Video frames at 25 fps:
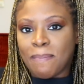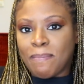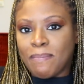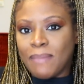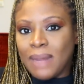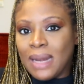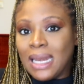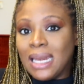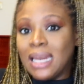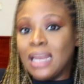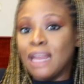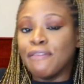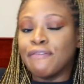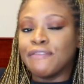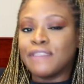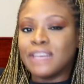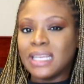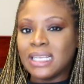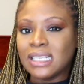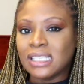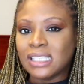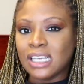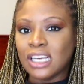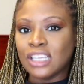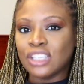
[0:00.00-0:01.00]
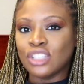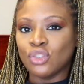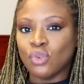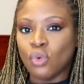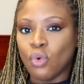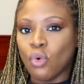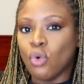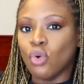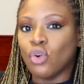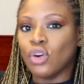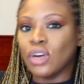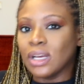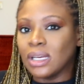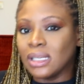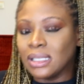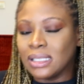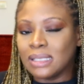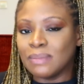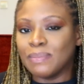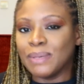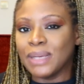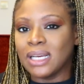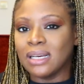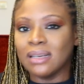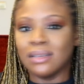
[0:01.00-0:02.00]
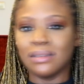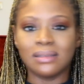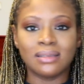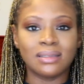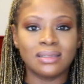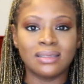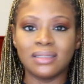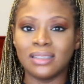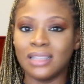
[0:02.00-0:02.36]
lifting certain organs because